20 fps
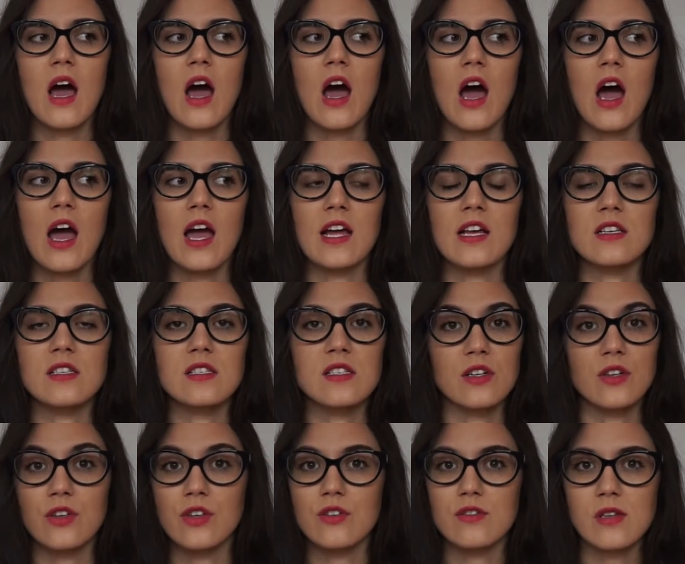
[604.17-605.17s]
I
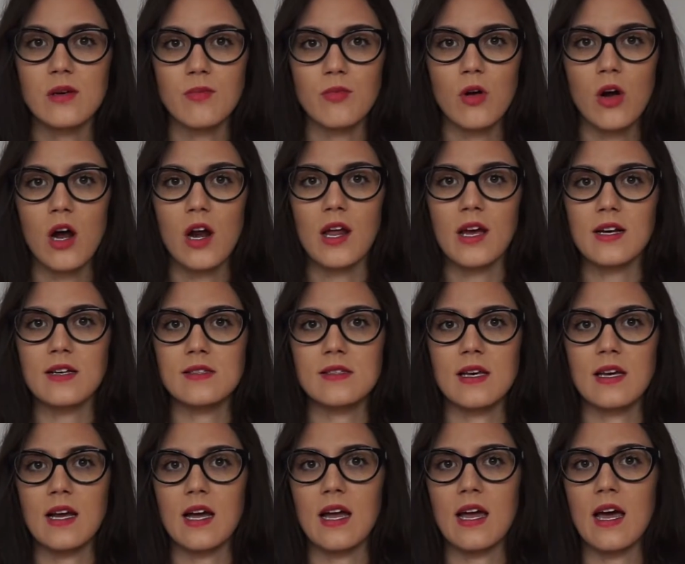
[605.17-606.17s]
still use up products.
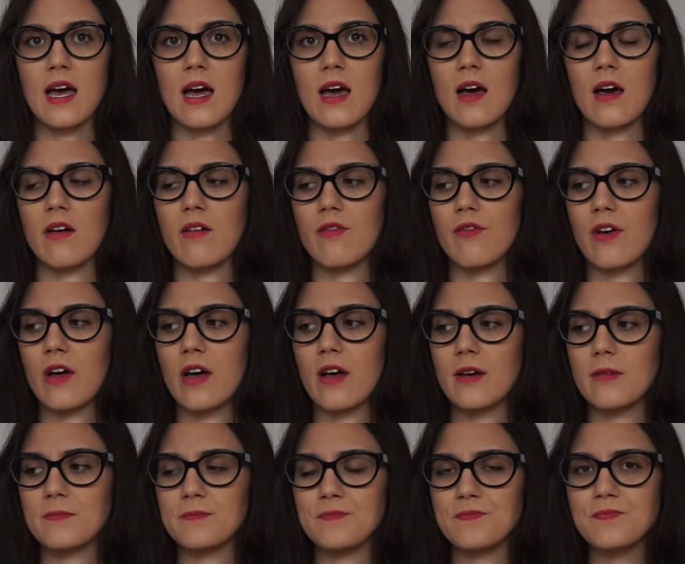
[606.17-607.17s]
Like I
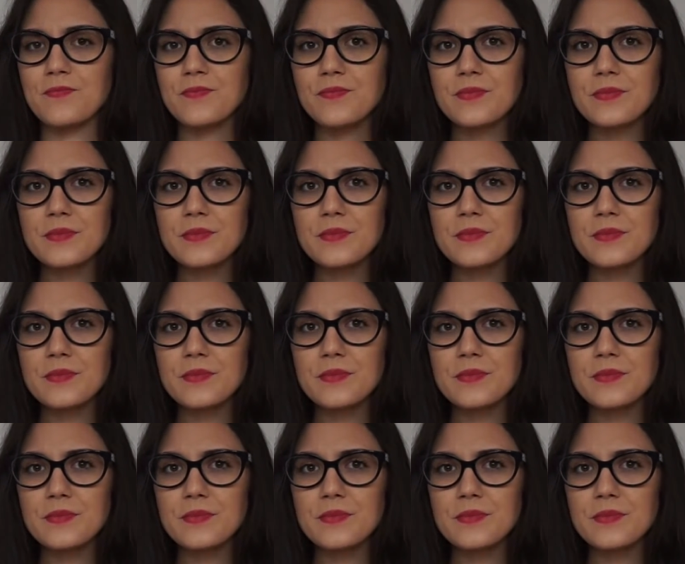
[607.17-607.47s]
have